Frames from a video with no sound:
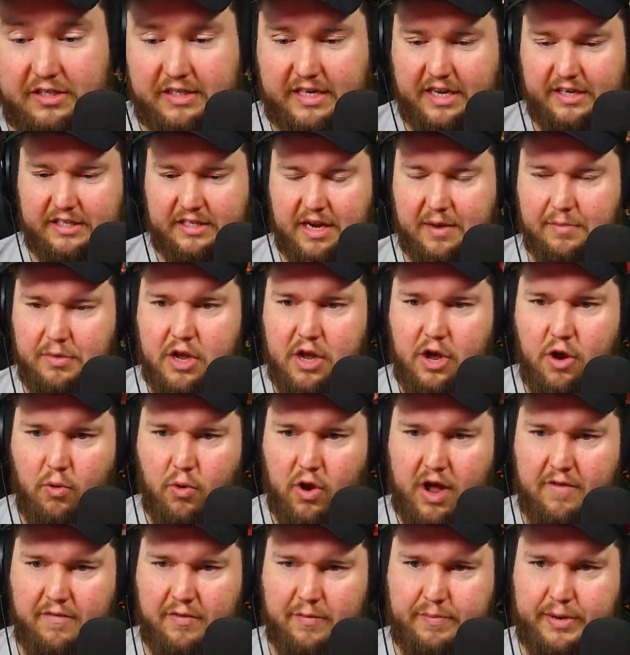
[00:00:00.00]
stays up.
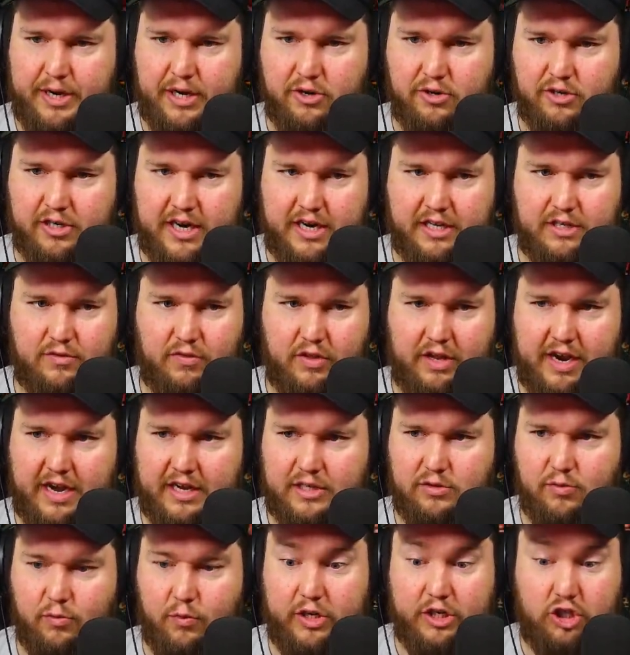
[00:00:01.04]
We'll have Imperial Dance for the next
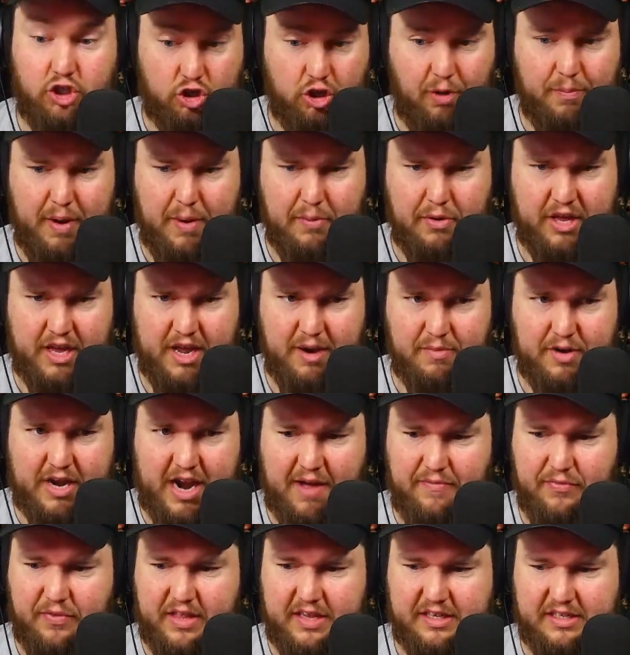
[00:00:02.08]
one. We should be able to get him
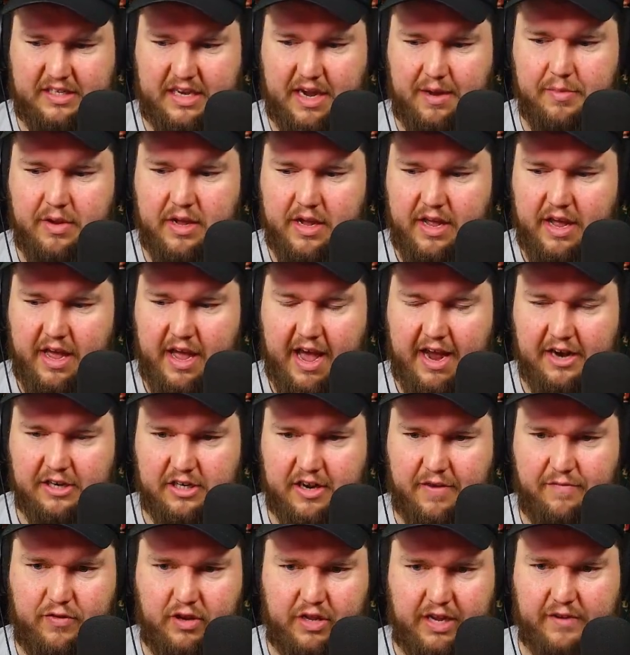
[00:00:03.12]
down this time. Actually,
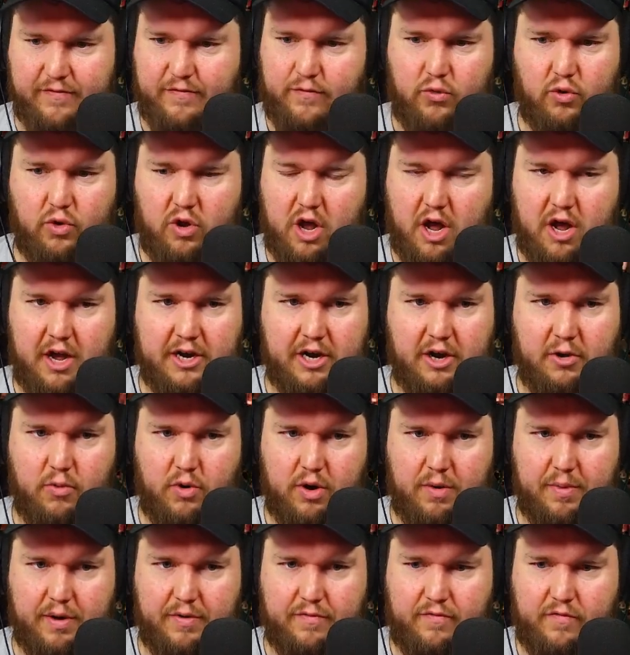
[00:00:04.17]
I feel like full auto would
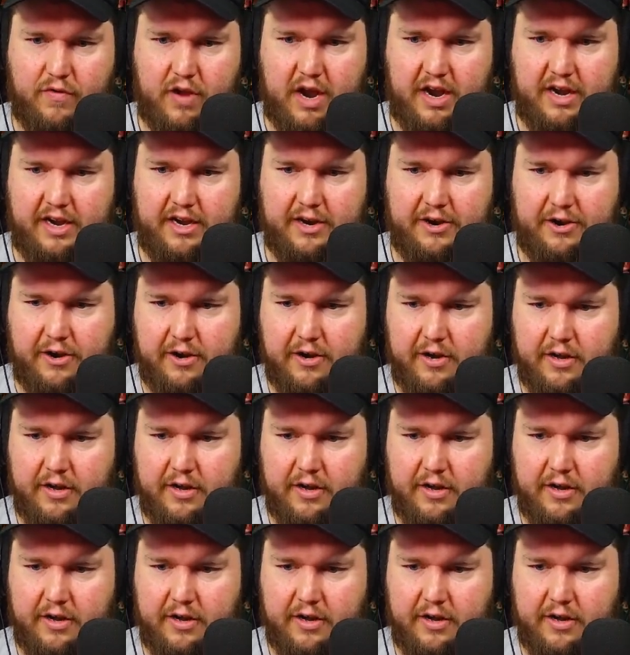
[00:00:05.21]
have been fine here.